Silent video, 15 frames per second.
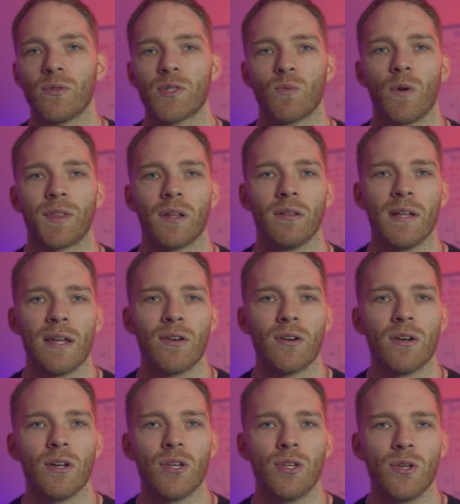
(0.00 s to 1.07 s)
is what the
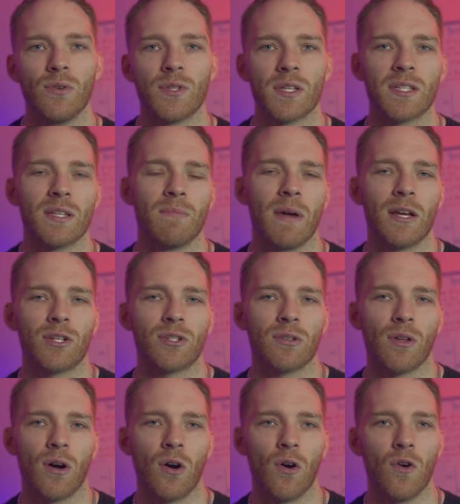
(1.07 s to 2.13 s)
lender uses to make sure
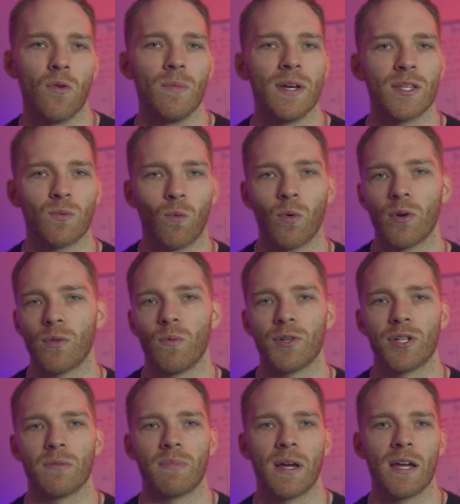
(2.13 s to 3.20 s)
the home is worth what
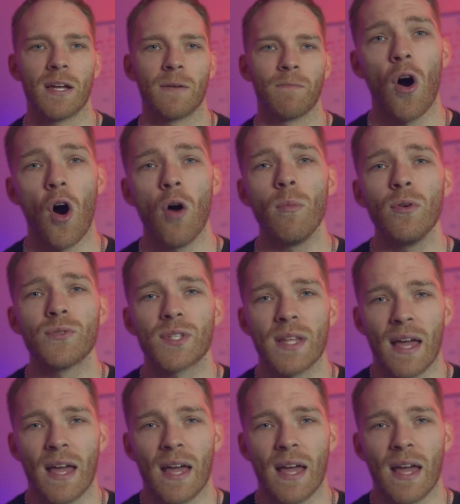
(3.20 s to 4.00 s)
you're paying. Almost